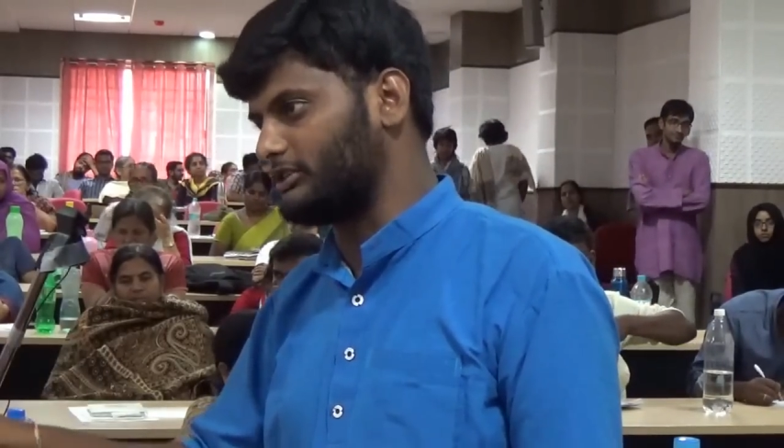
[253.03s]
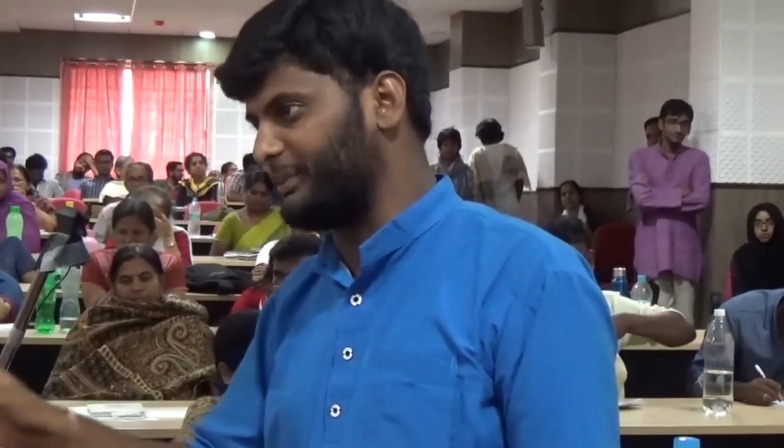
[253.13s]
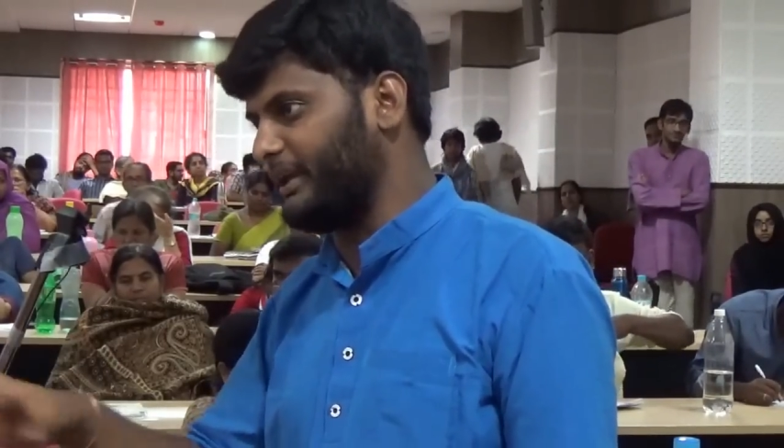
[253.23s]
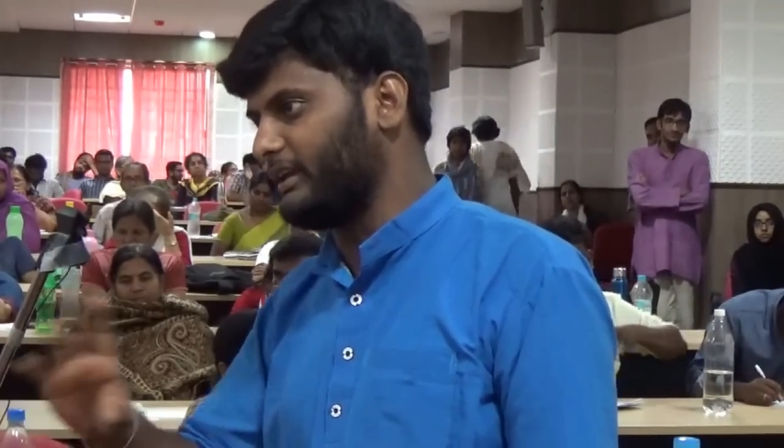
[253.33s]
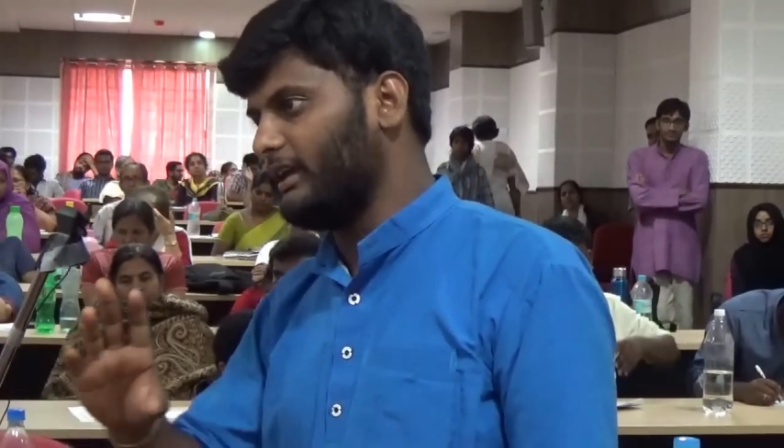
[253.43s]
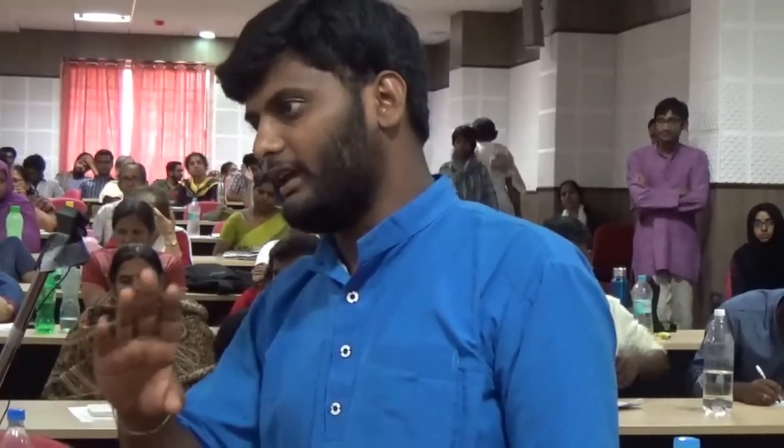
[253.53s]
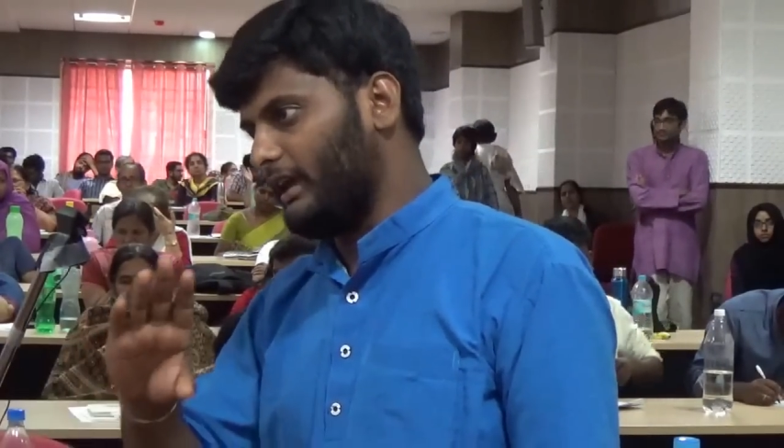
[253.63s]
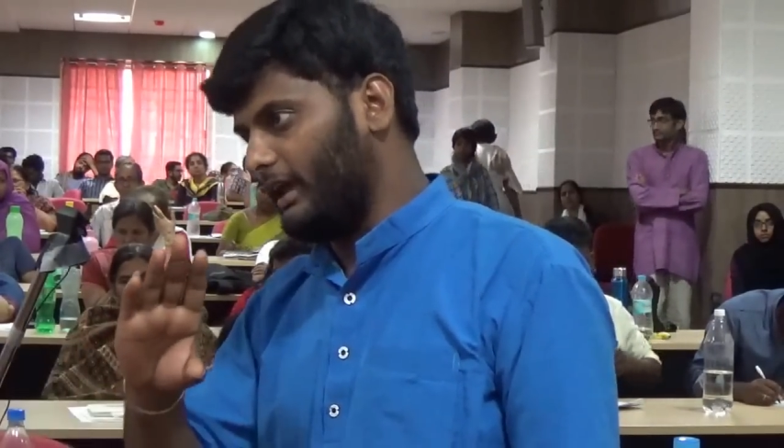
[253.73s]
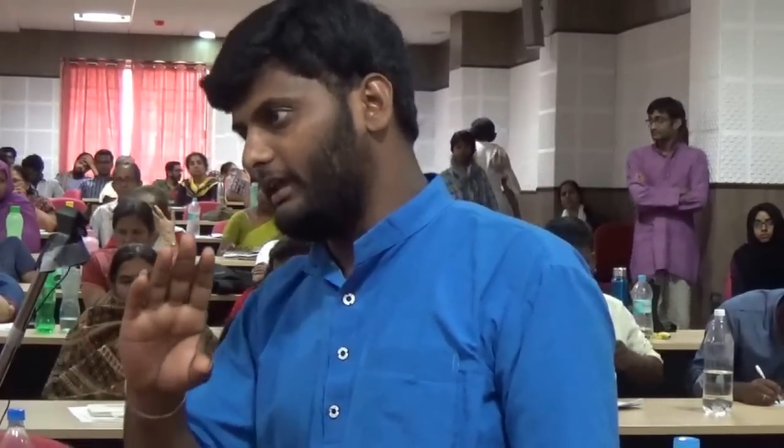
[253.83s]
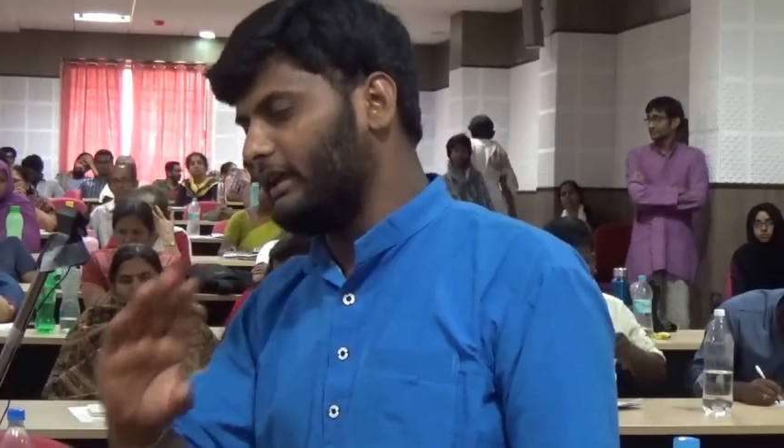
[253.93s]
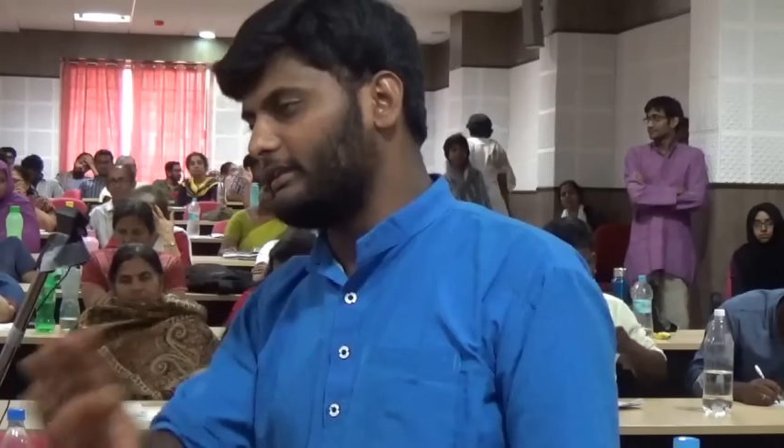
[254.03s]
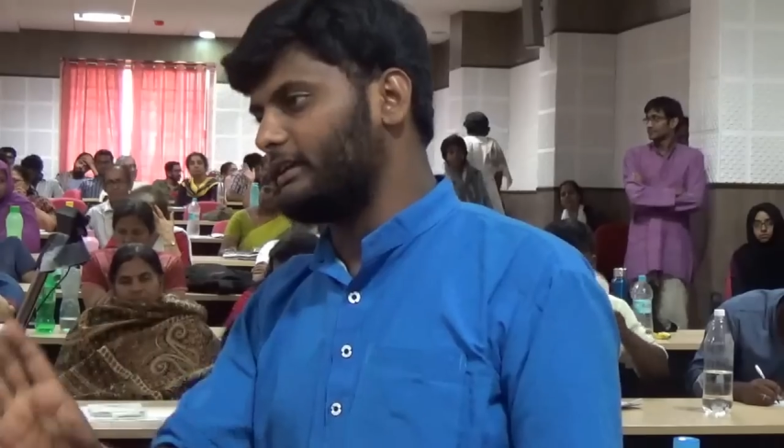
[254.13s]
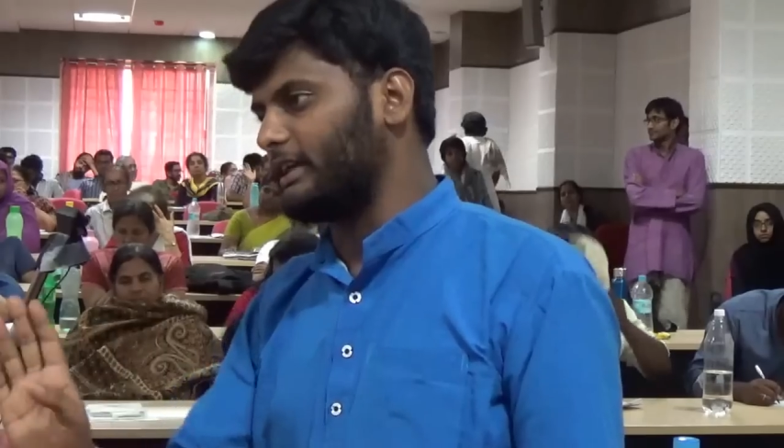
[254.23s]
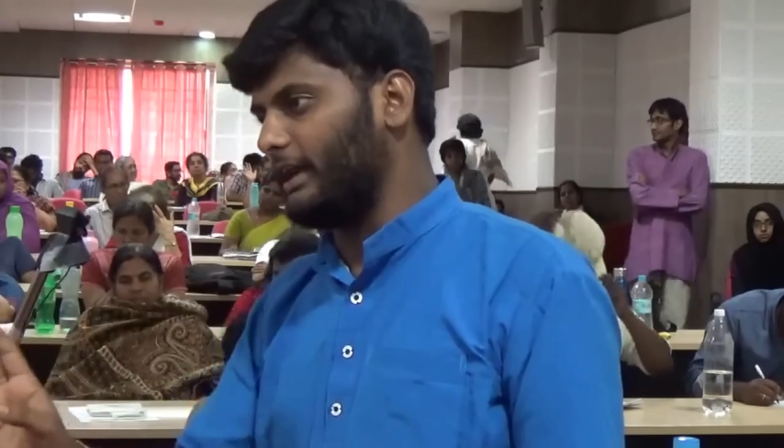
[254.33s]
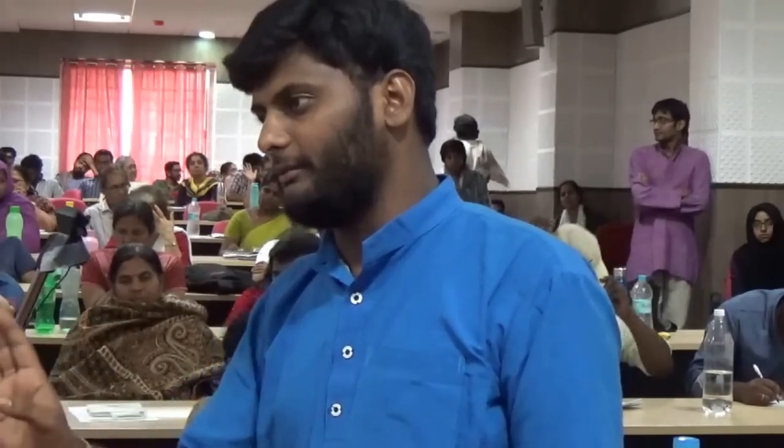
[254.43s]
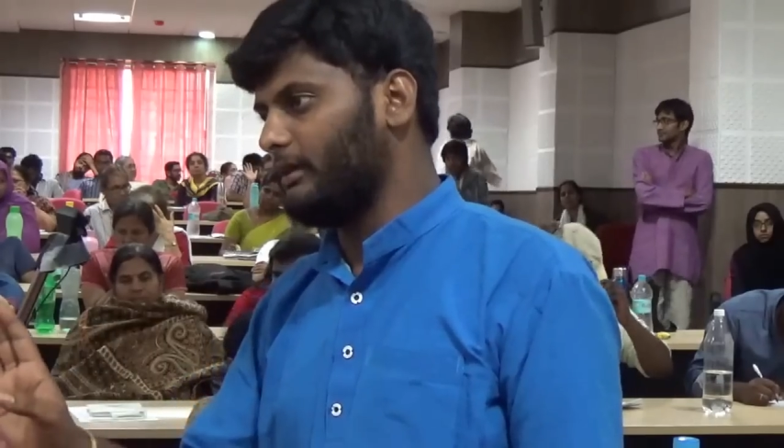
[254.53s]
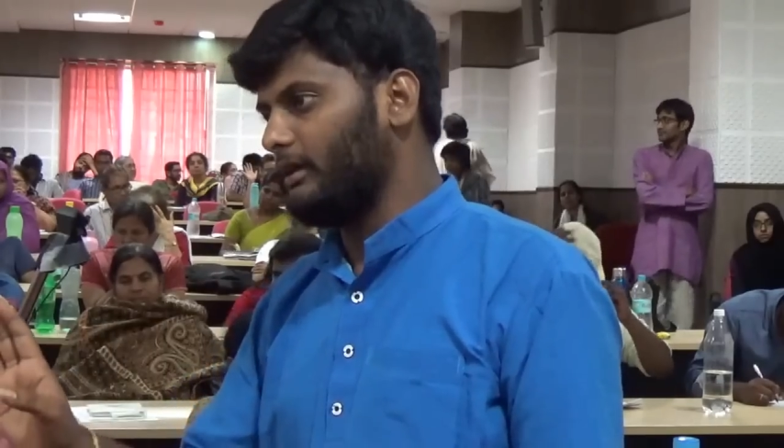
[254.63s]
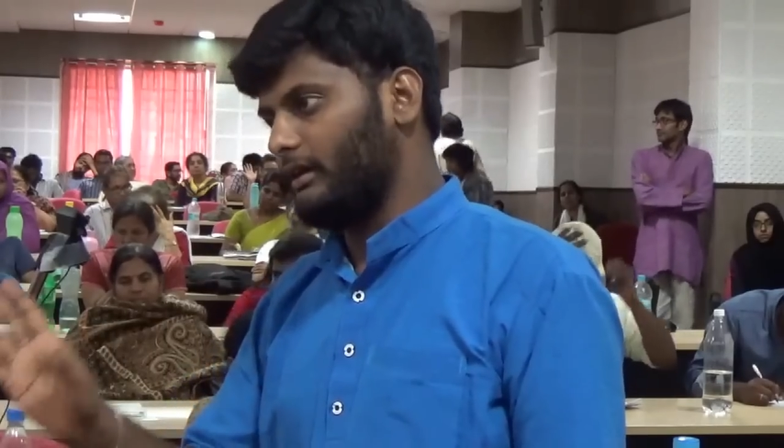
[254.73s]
speak any other time